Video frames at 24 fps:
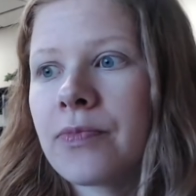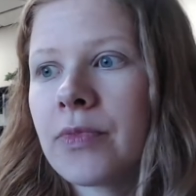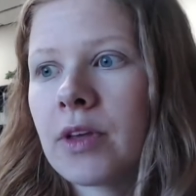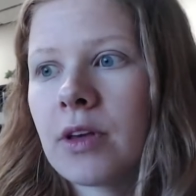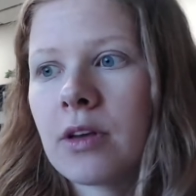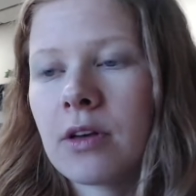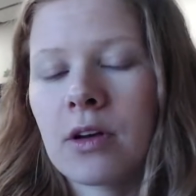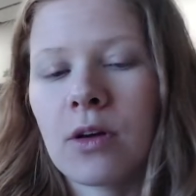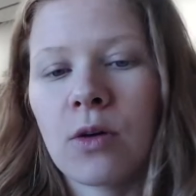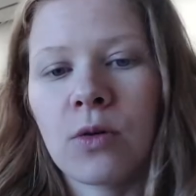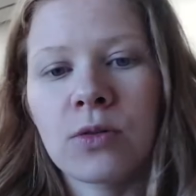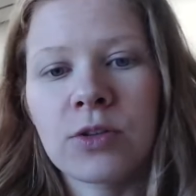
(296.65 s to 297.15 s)

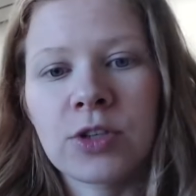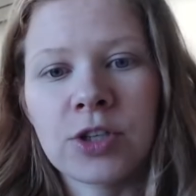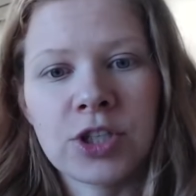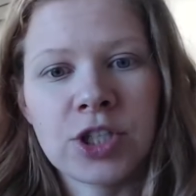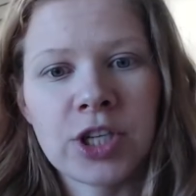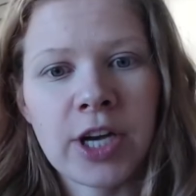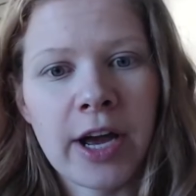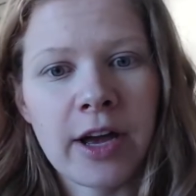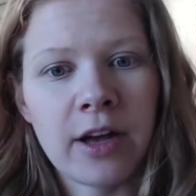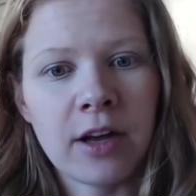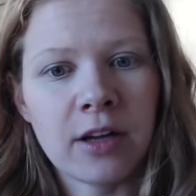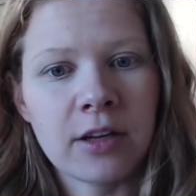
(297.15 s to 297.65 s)
an older
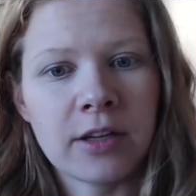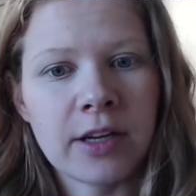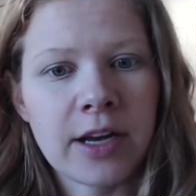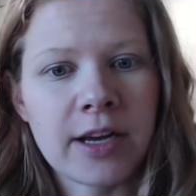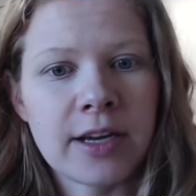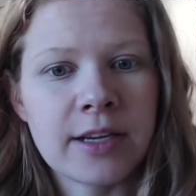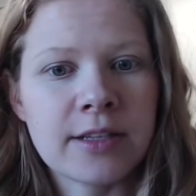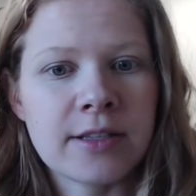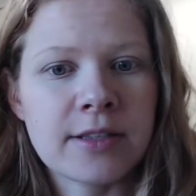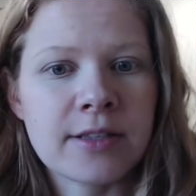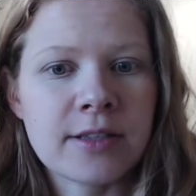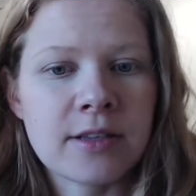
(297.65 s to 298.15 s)
child
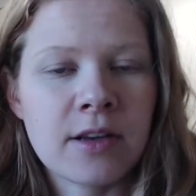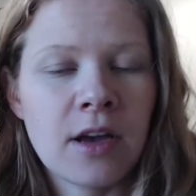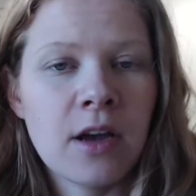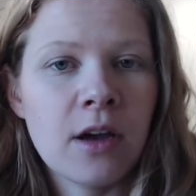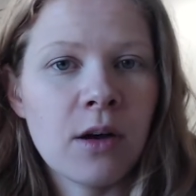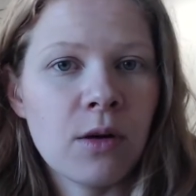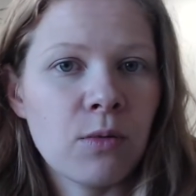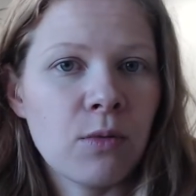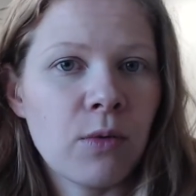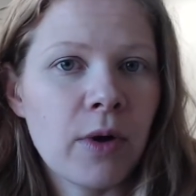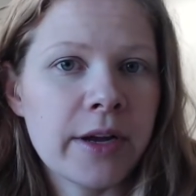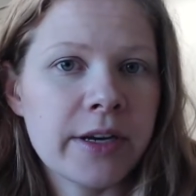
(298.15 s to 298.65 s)
has
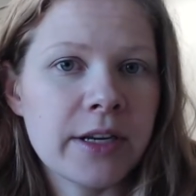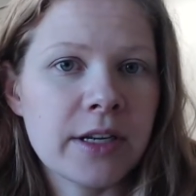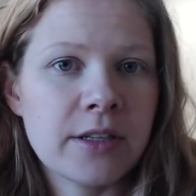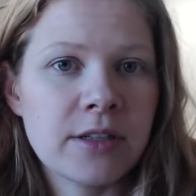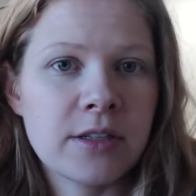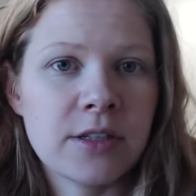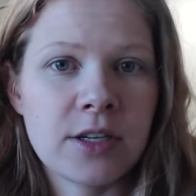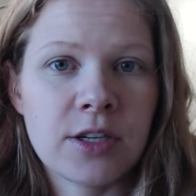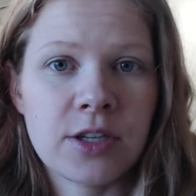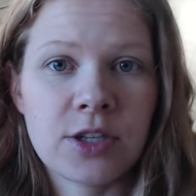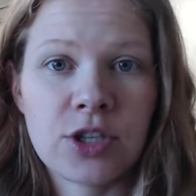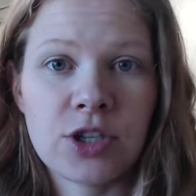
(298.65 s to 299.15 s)

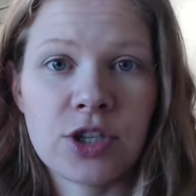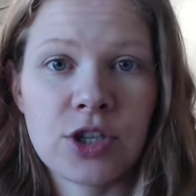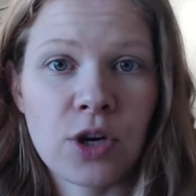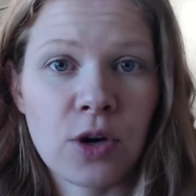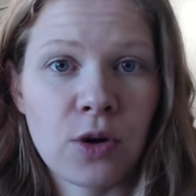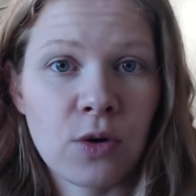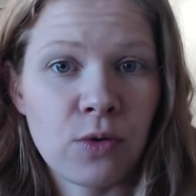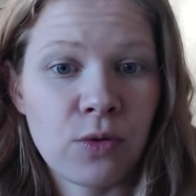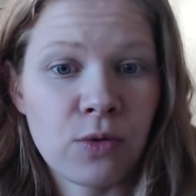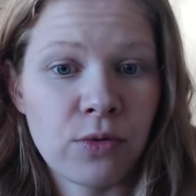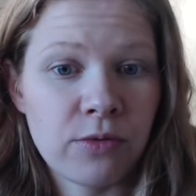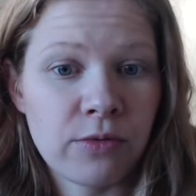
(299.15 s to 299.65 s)
wanted to
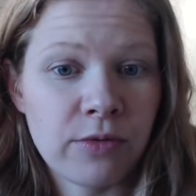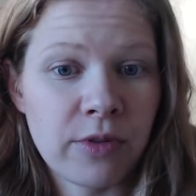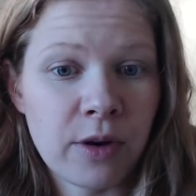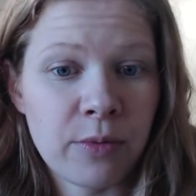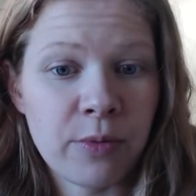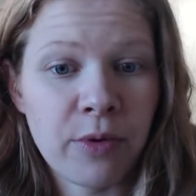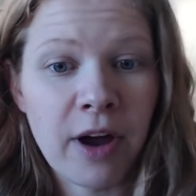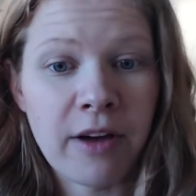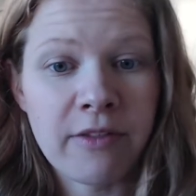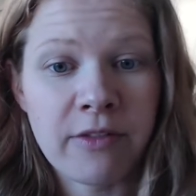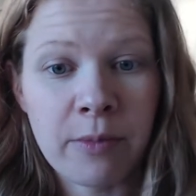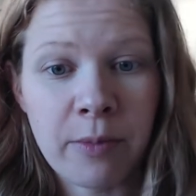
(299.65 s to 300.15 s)
show their
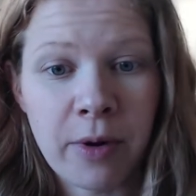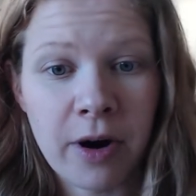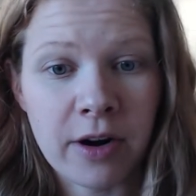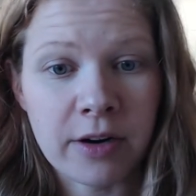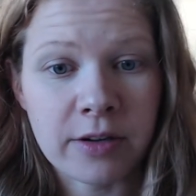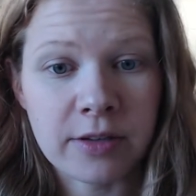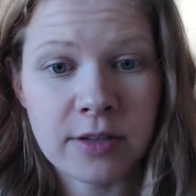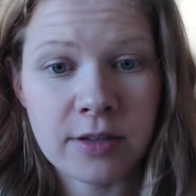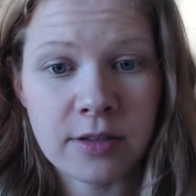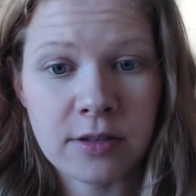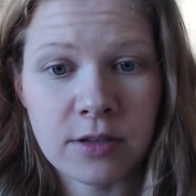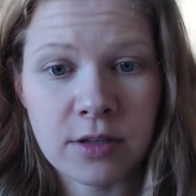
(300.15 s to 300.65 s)
private
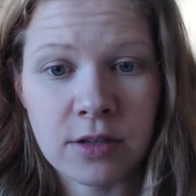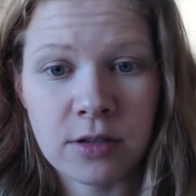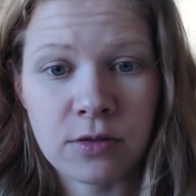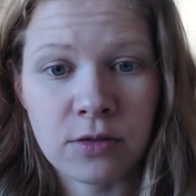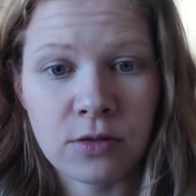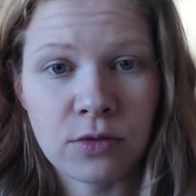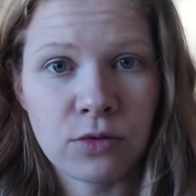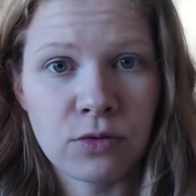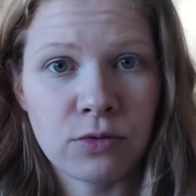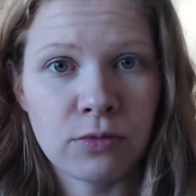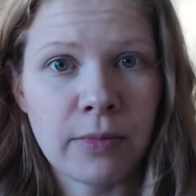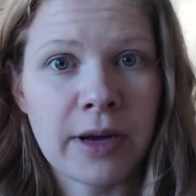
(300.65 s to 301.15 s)
parts
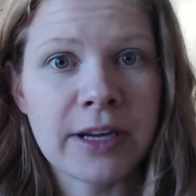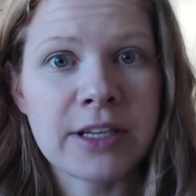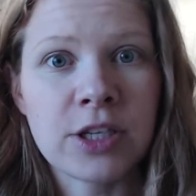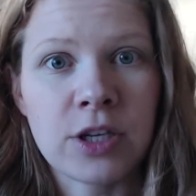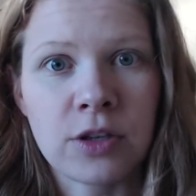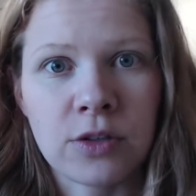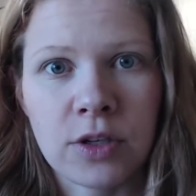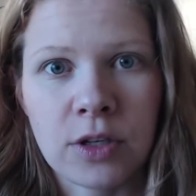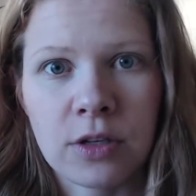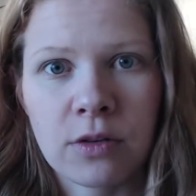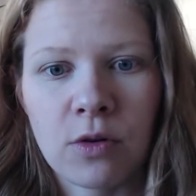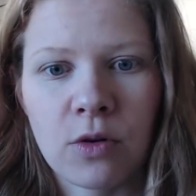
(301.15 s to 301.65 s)
to my
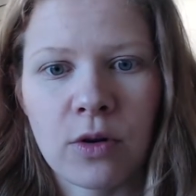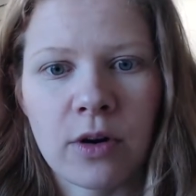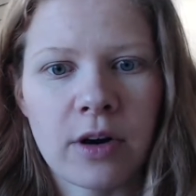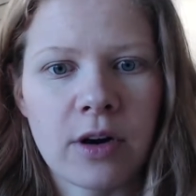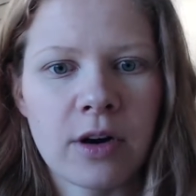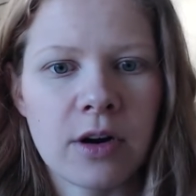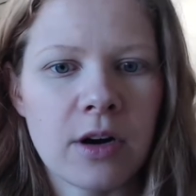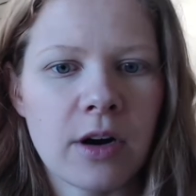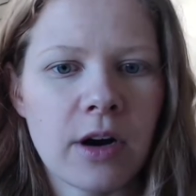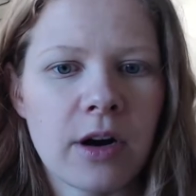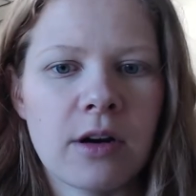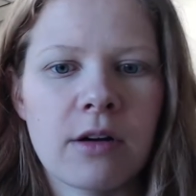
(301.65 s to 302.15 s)
children
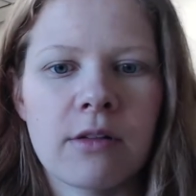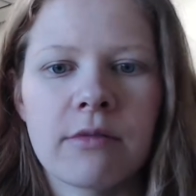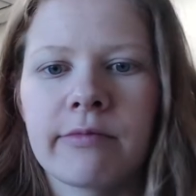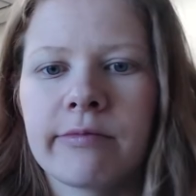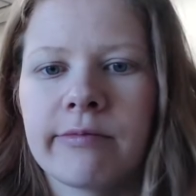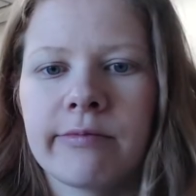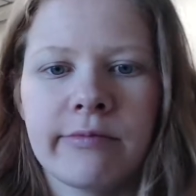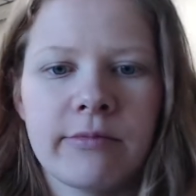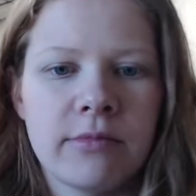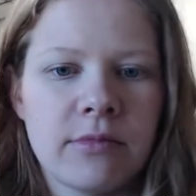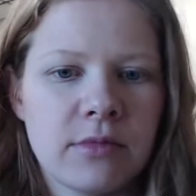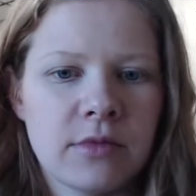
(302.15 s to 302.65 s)
or
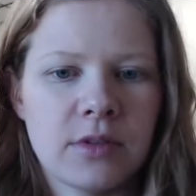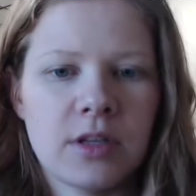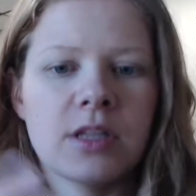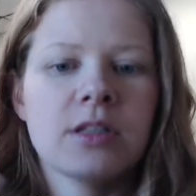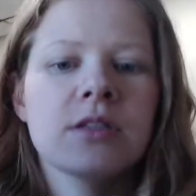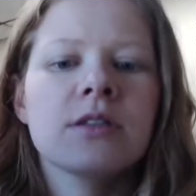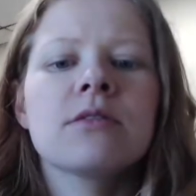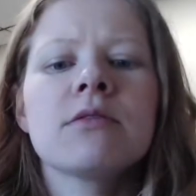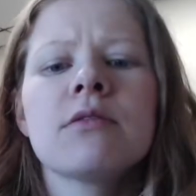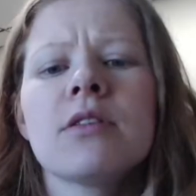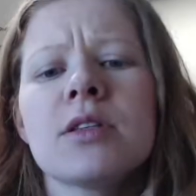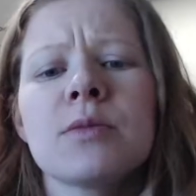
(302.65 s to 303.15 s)

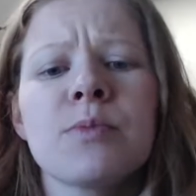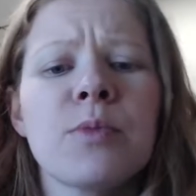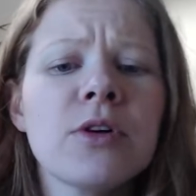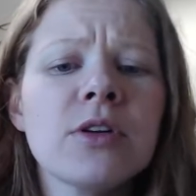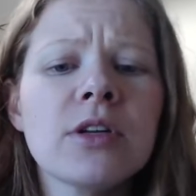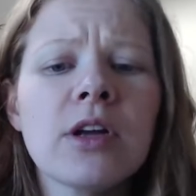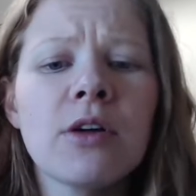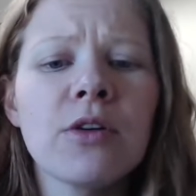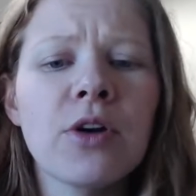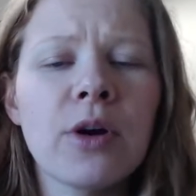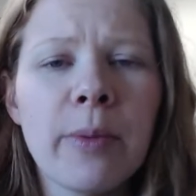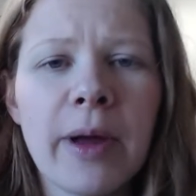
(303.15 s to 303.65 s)
let's let's pull
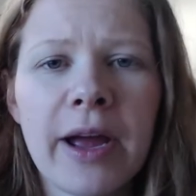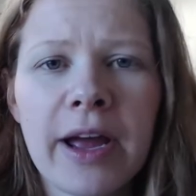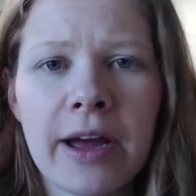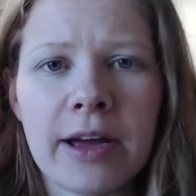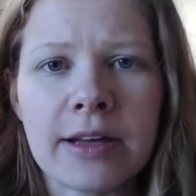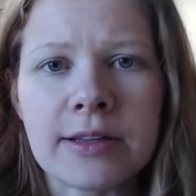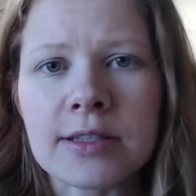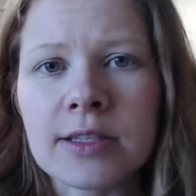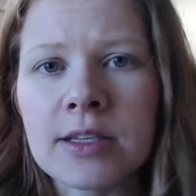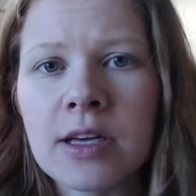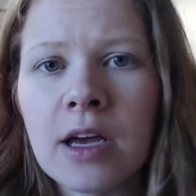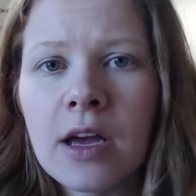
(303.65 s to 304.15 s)
down her
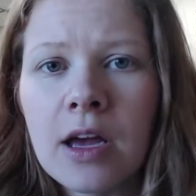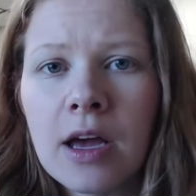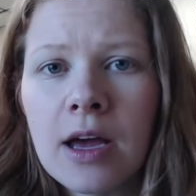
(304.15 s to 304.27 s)
pants